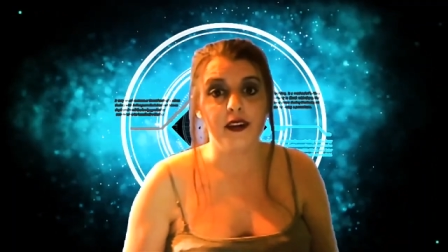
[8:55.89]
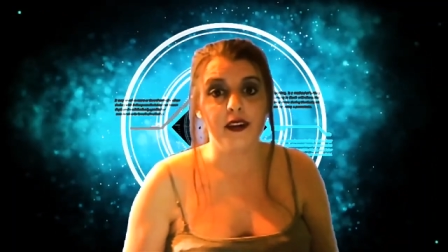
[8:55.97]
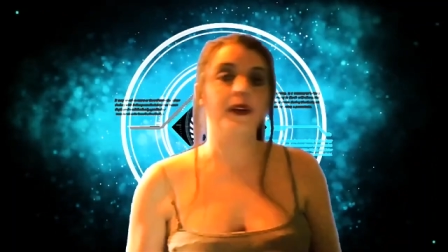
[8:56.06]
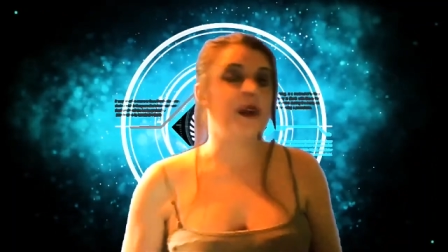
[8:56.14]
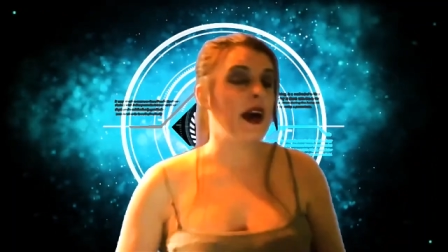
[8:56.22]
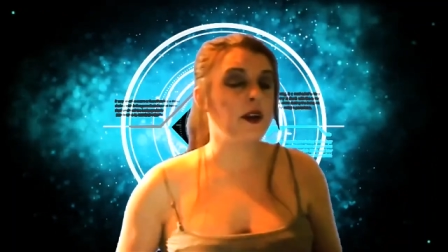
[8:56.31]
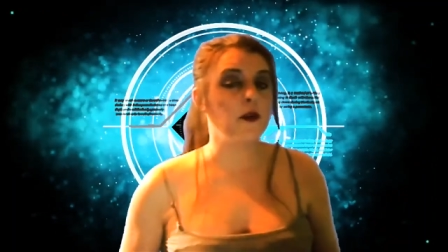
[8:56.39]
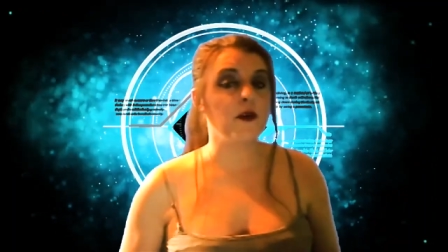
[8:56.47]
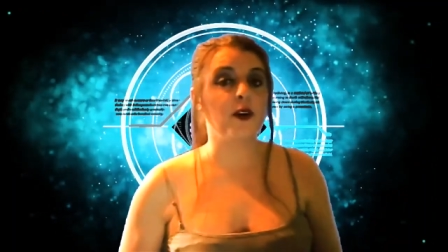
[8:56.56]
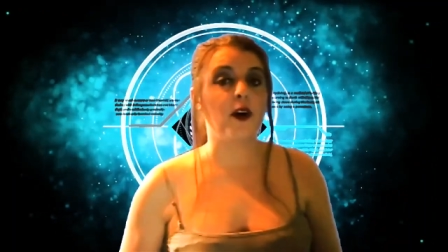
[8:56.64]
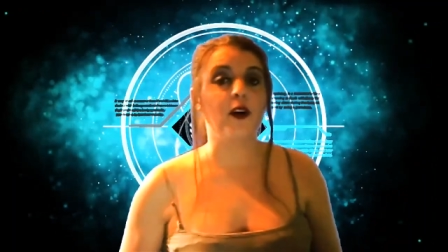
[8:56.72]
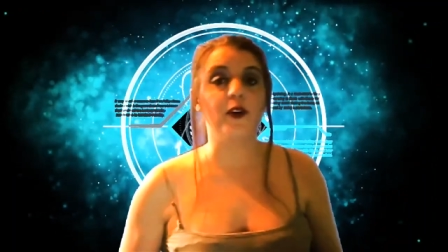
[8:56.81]
saying the
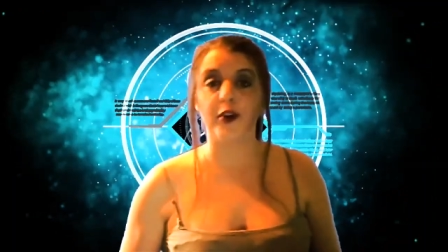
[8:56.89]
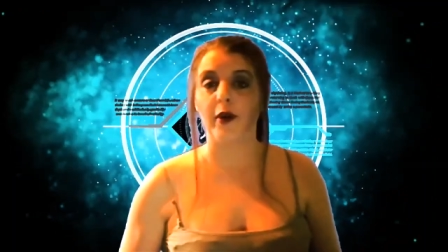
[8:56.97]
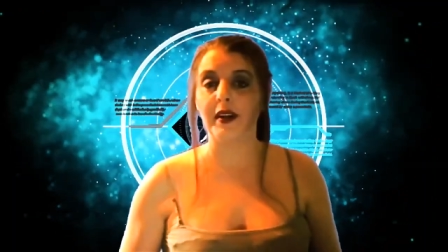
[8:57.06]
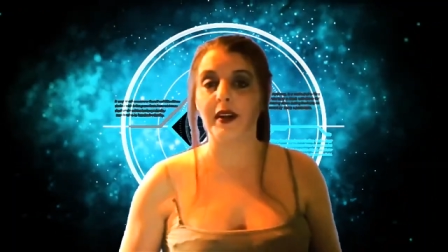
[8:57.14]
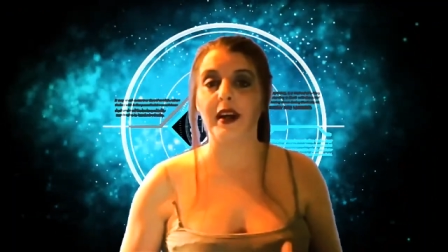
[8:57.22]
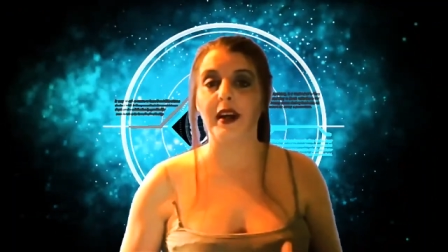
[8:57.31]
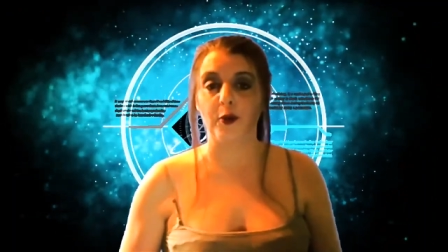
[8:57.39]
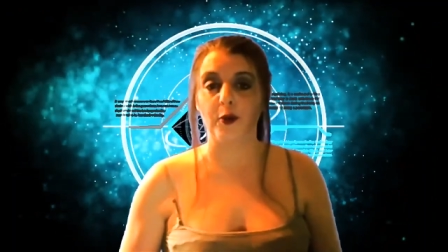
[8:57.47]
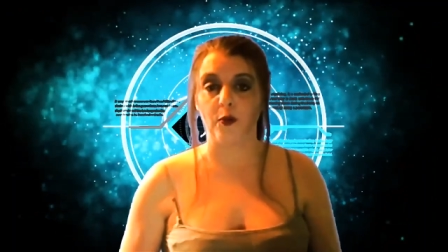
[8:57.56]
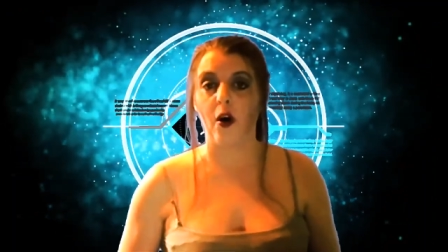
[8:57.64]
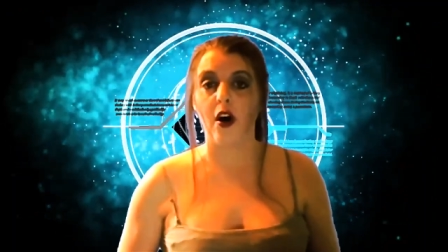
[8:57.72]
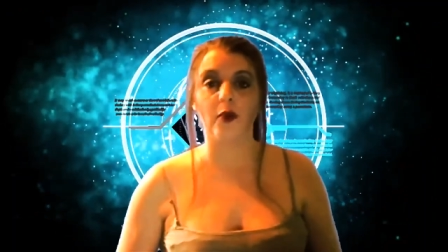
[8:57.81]
results showing that it's a
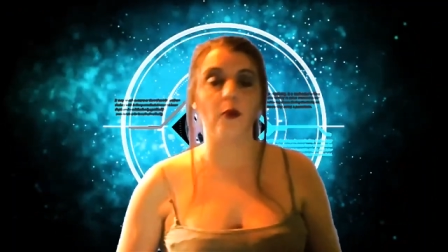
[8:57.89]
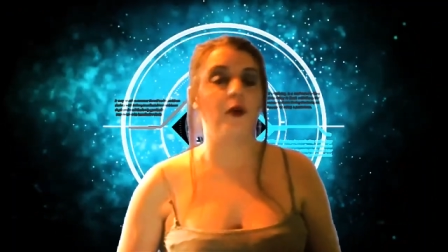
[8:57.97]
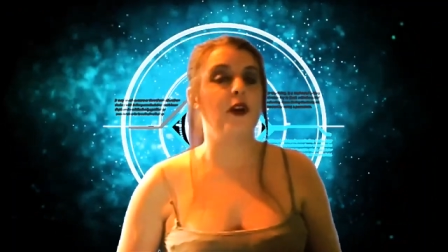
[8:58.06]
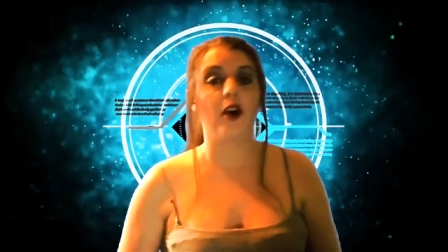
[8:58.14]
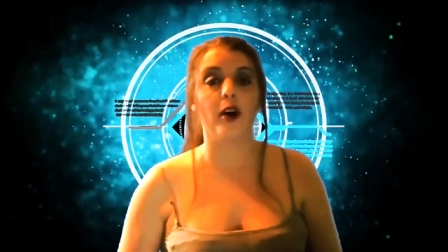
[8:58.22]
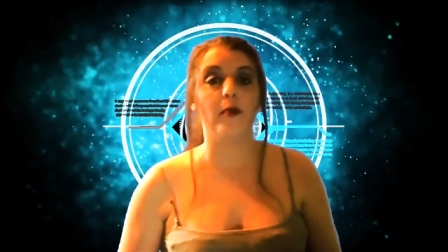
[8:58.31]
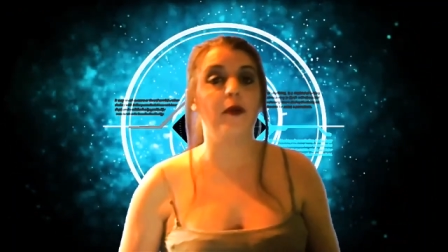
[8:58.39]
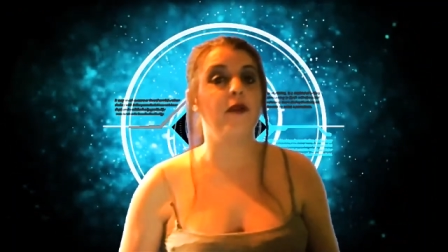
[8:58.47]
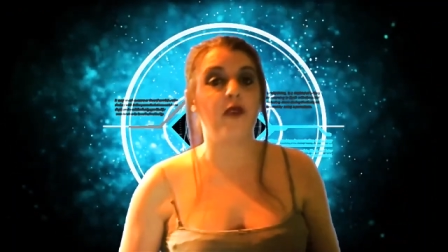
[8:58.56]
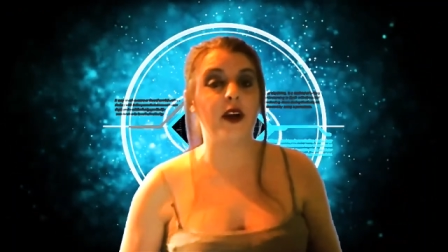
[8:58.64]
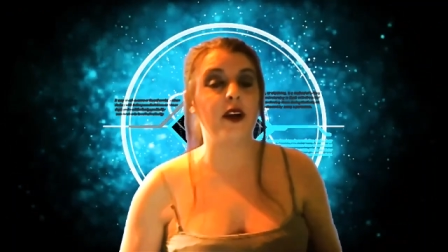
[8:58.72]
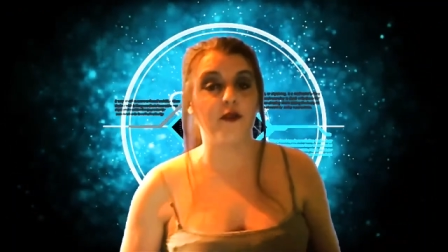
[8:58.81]
rock would not have
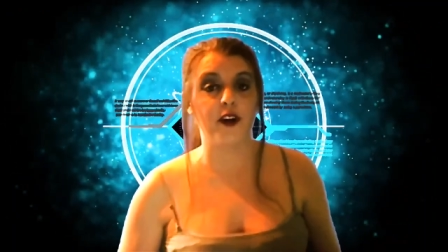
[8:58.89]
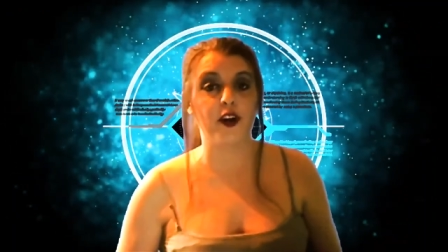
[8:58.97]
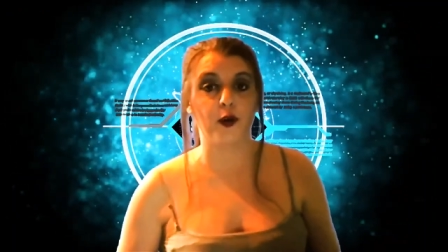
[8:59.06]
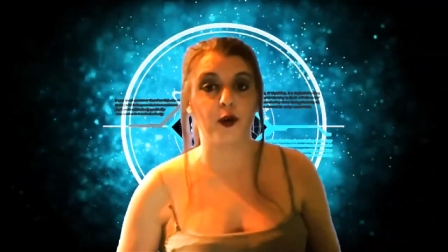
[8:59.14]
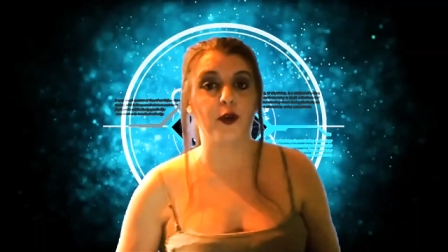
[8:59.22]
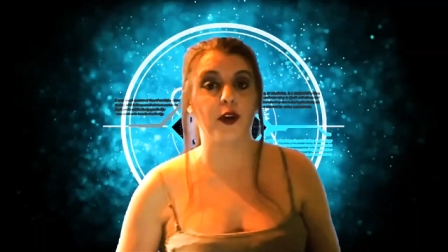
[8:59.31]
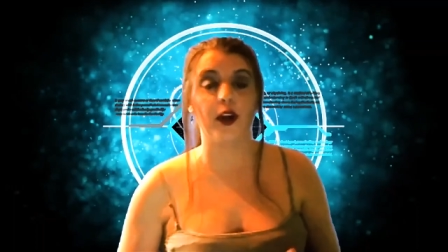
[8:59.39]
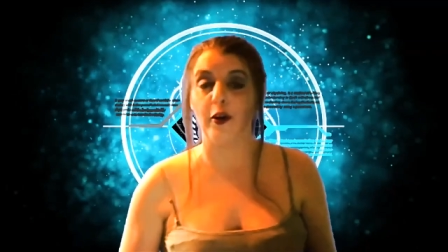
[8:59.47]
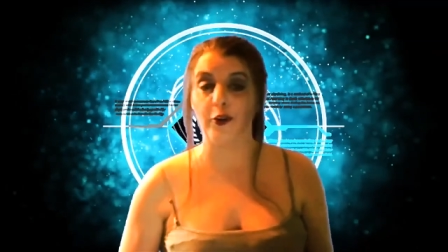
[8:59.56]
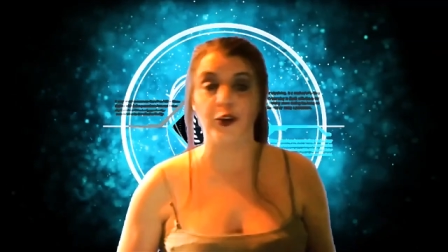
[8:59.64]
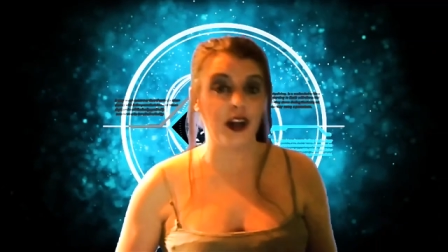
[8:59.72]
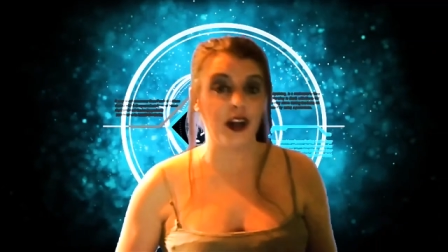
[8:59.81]
been beneficial to the
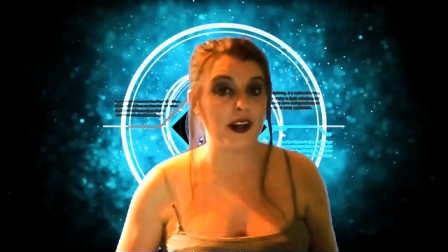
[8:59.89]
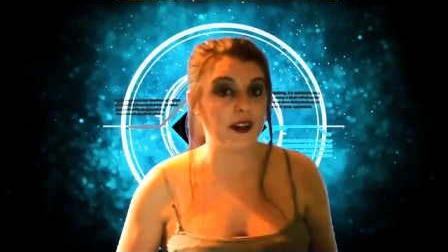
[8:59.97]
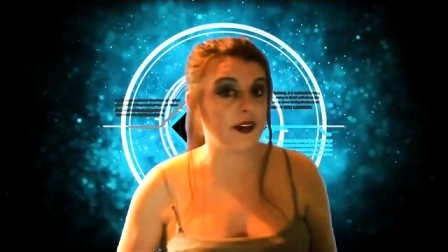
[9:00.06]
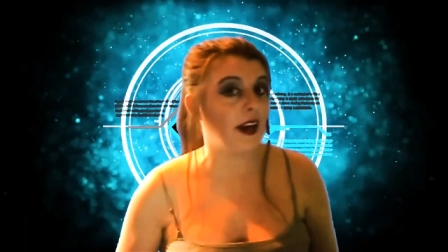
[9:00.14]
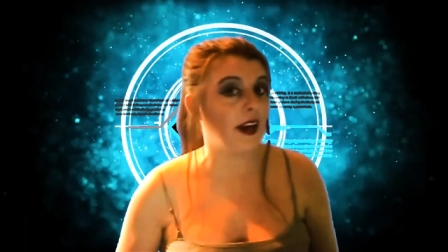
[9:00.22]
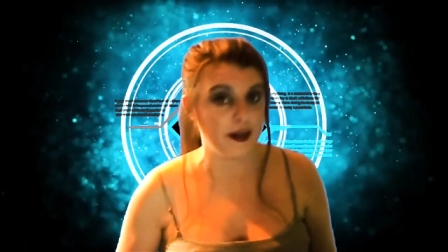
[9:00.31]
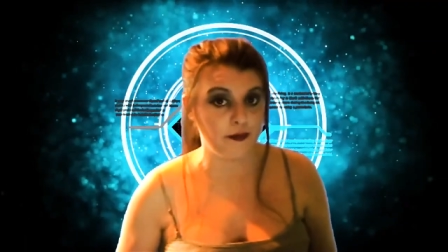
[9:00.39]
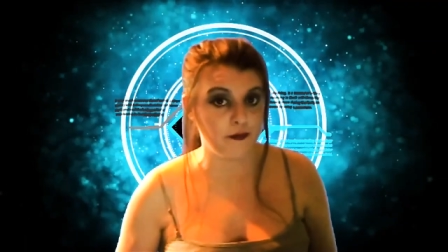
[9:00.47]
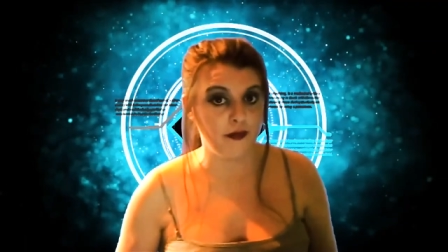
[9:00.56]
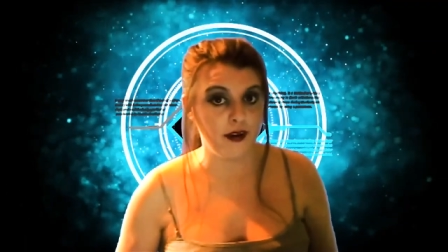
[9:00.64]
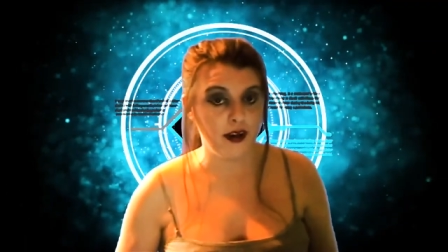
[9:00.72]
OceanX team.